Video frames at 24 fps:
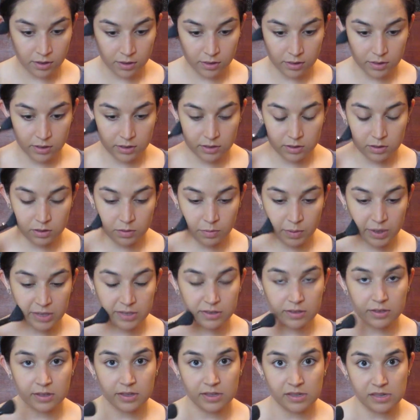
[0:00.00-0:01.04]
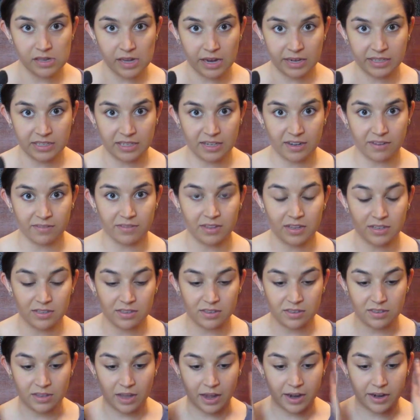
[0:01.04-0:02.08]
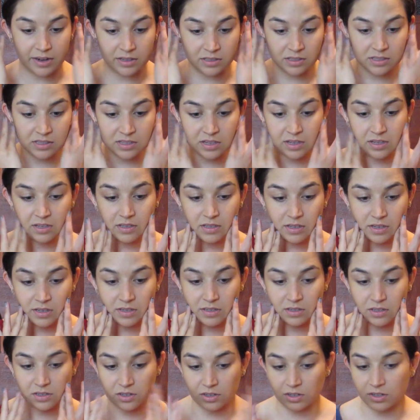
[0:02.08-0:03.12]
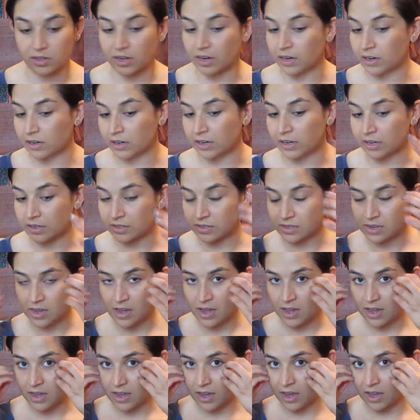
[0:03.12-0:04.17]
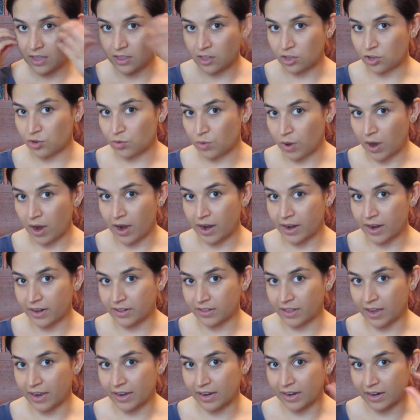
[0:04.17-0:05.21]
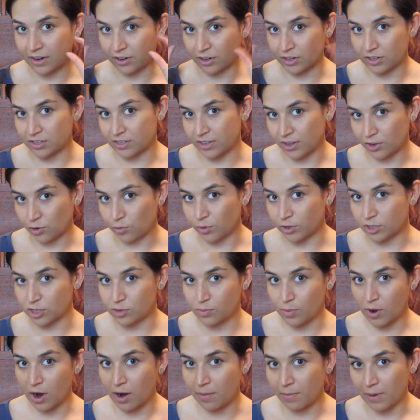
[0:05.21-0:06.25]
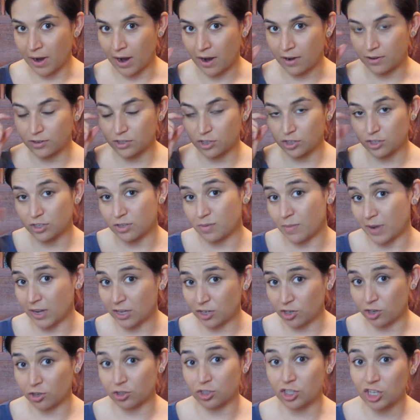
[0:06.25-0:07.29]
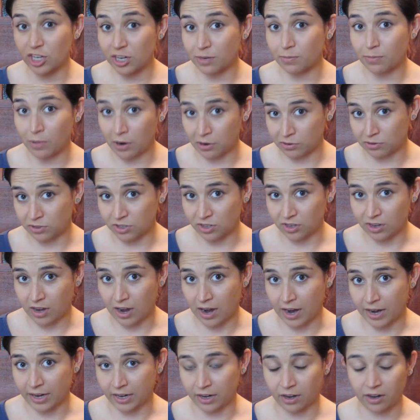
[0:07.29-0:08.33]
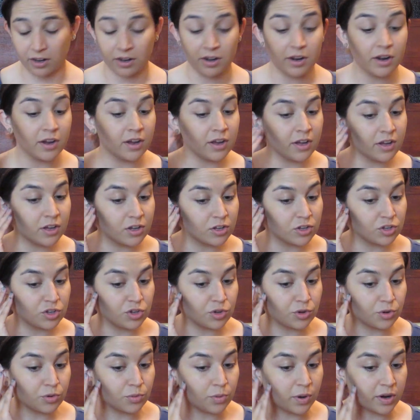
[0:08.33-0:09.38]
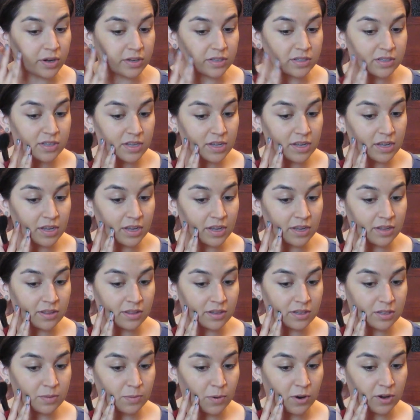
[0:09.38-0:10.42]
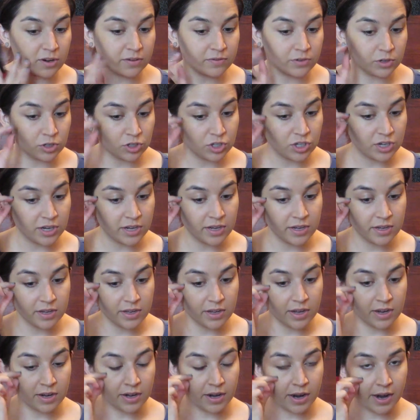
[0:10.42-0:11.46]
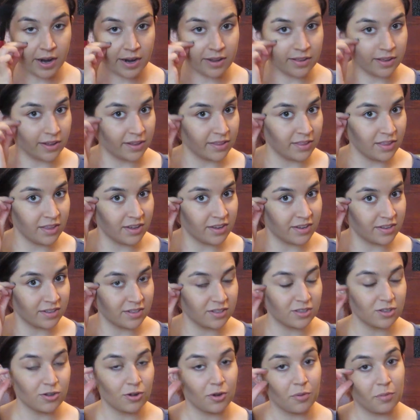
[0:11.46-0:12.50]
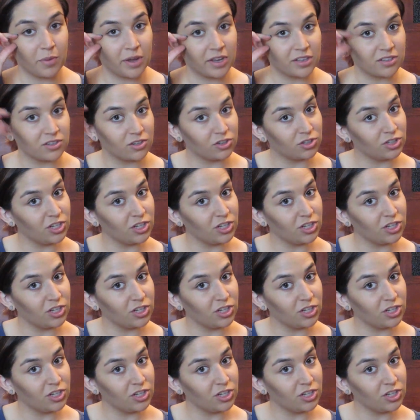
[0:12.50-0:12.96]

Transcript: basically the idea of this is that it sinks in certain areas and then you highlight areas that you want to pop out. So to make your cheekbones look higher, you'll want to sink in this part of your cheek and highlight this so it makes your